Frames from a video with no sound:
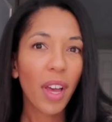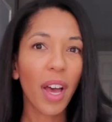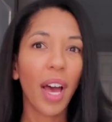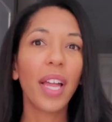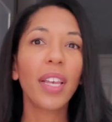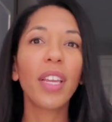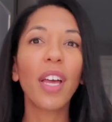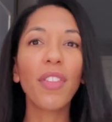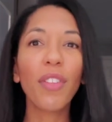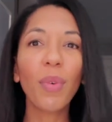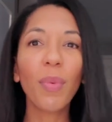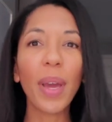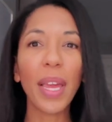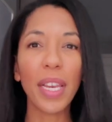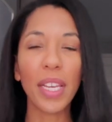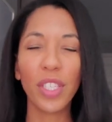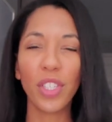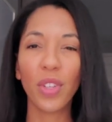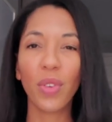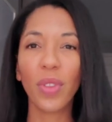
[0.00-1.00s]
Another way
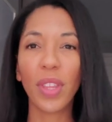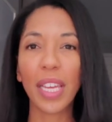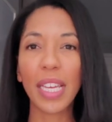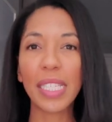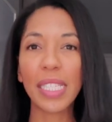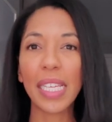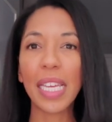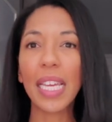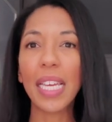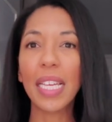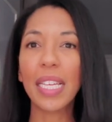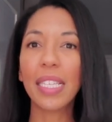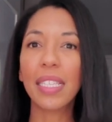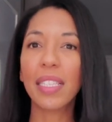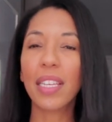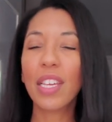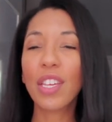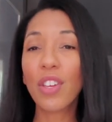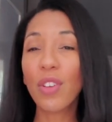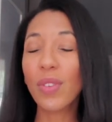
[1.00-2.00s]
to do this is
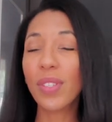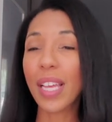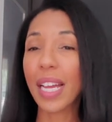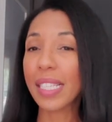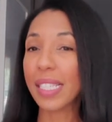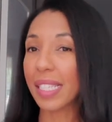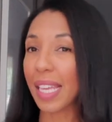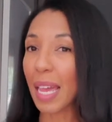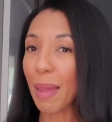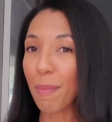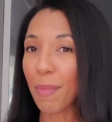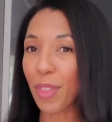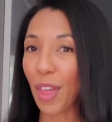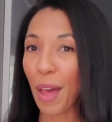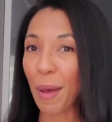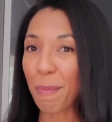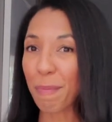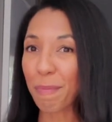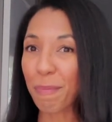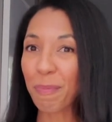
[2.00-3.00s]
to use that same
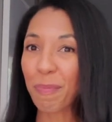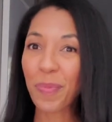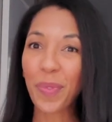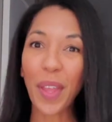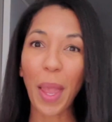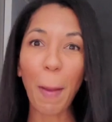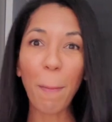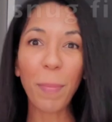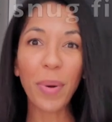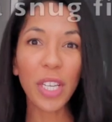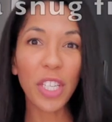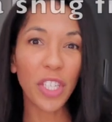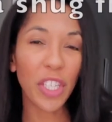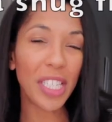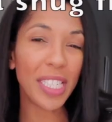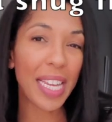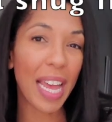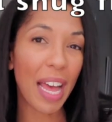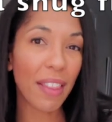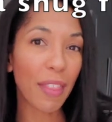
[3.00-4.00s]
thumb and push it
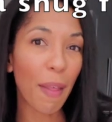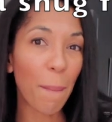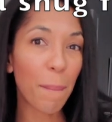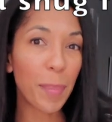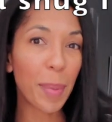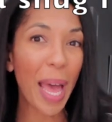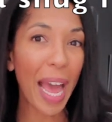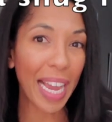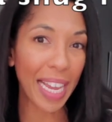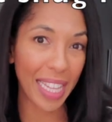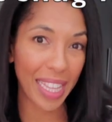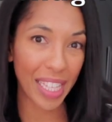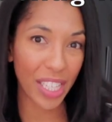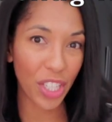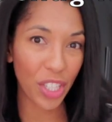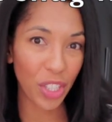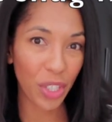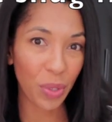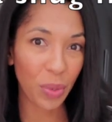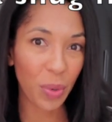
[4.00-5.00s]
down the back of the
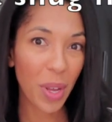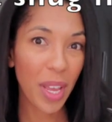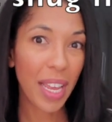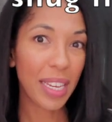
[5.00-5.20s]
shoe.